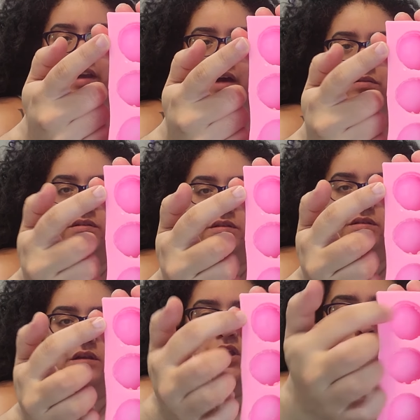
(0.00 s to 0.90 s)
ounce.
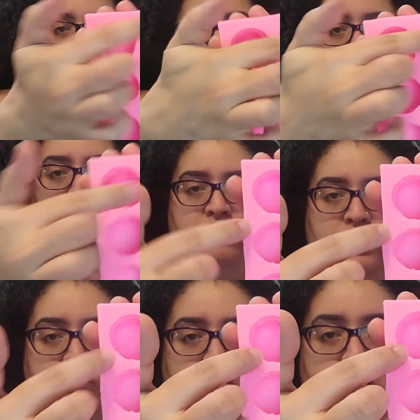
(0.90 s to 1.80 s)
So
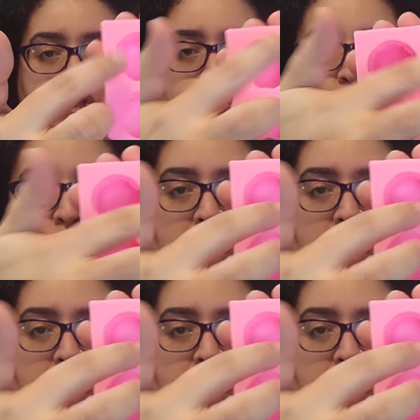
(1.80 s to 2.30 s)
for two is two